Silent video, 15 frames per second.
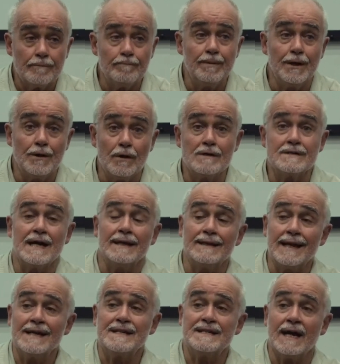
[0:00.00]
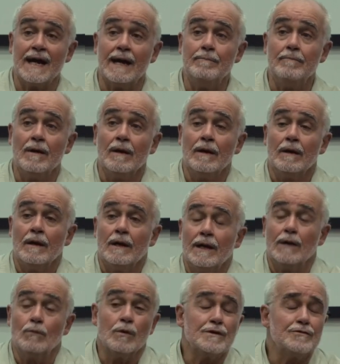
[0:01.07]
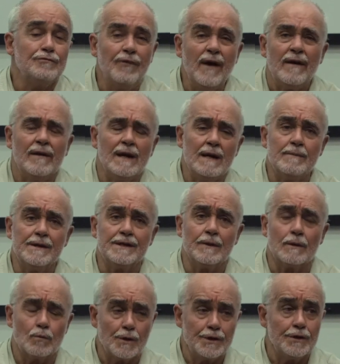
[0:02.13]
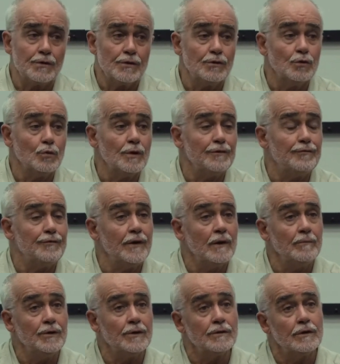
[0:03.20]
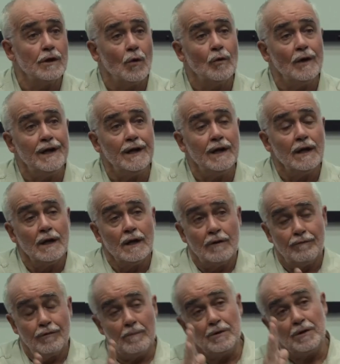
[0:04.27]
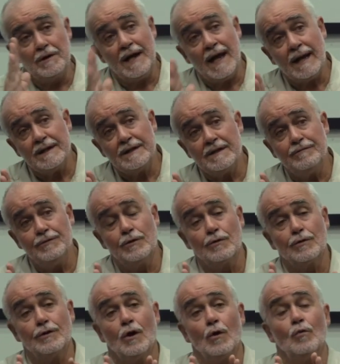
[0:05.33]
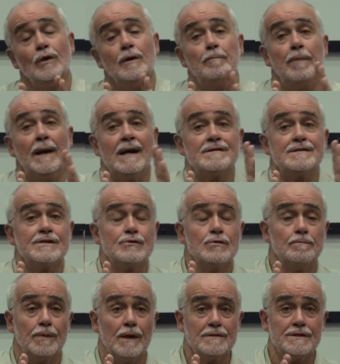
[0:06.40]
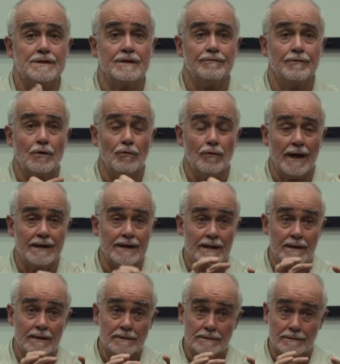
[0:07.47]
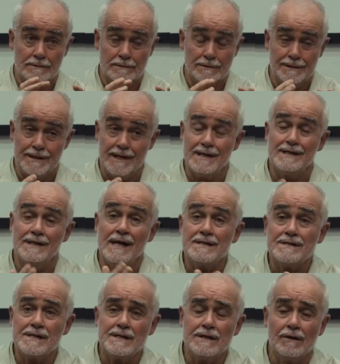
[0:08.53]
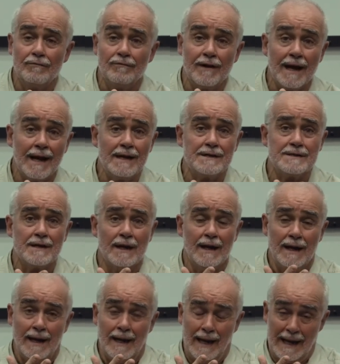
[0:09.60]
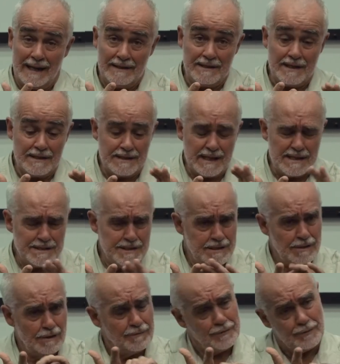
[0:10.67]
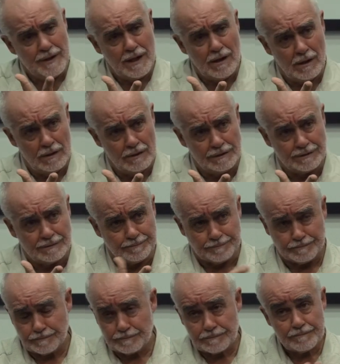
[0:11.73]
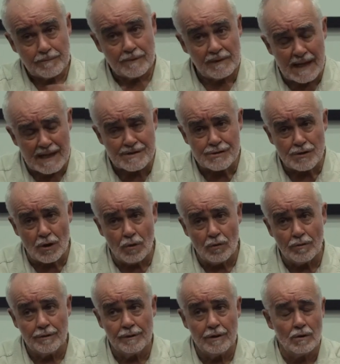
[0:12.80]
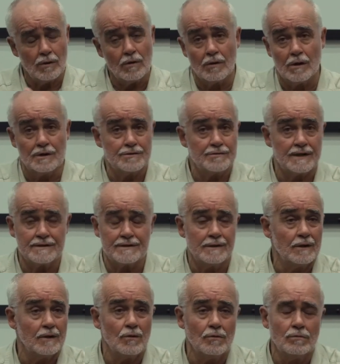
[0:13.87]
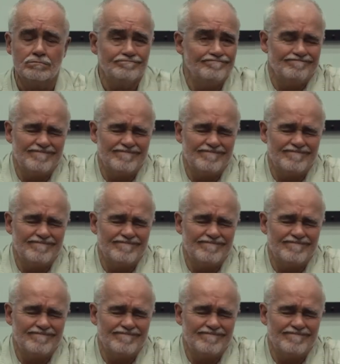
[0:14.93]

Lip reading: Because at that time, it was very limited what you could do with film. You could only, from your negative, you could only pass it to positive, correcting the intensity of light and the intensity of three colors. That's all. No contrast, no